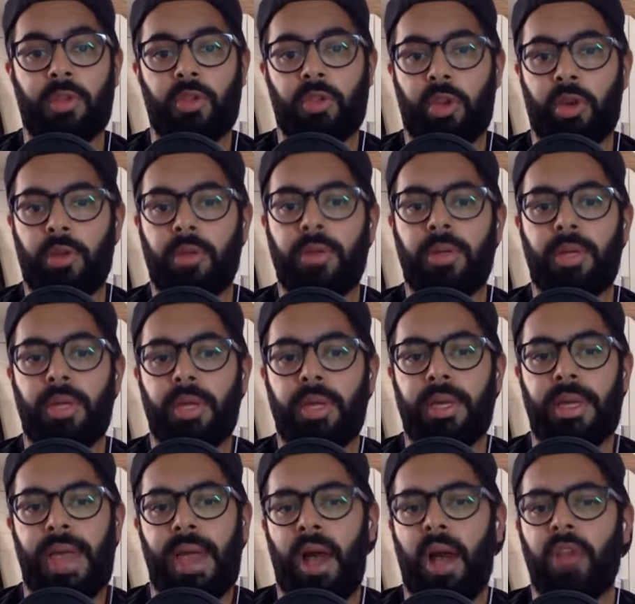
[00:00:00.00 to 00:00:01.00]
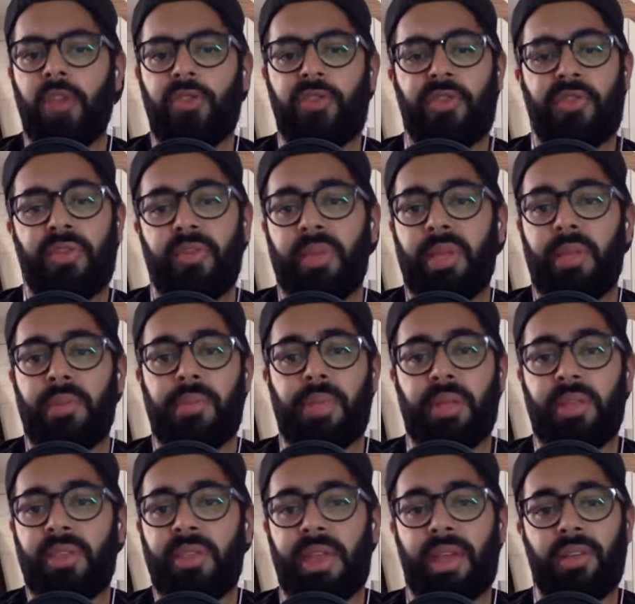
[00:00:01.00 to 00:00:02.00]
So yeah, 150 million
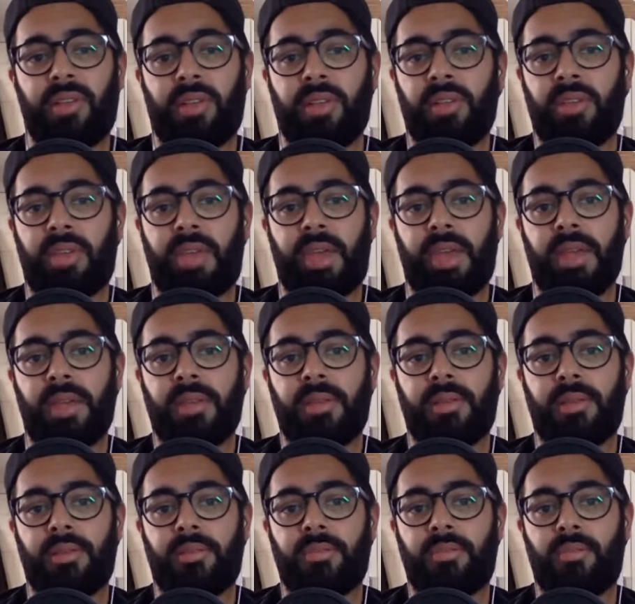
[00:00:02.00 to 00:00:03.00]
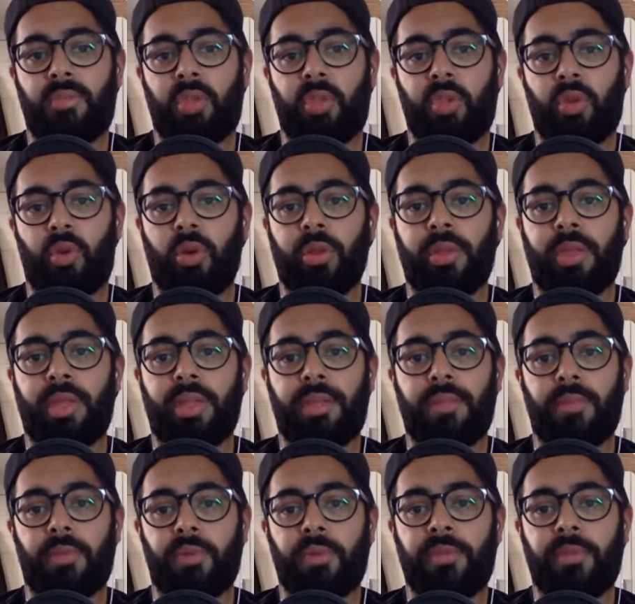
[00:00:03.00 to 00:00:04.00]
plus sales, I'd say, and the squad needs
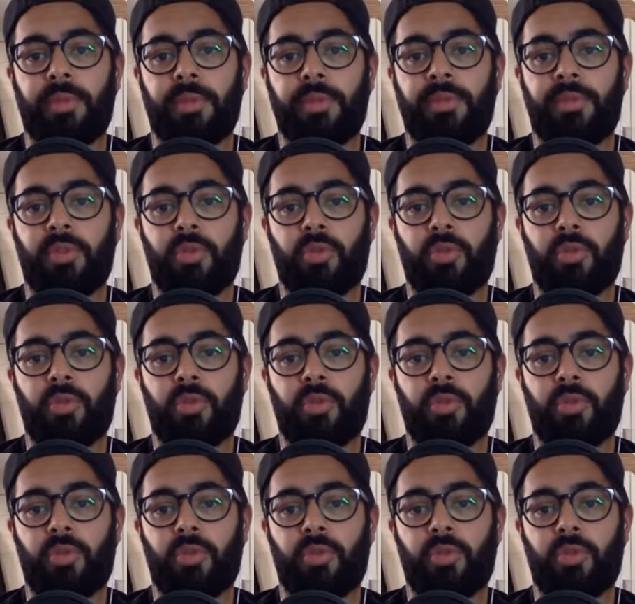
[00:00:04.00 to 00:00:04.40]
improvement for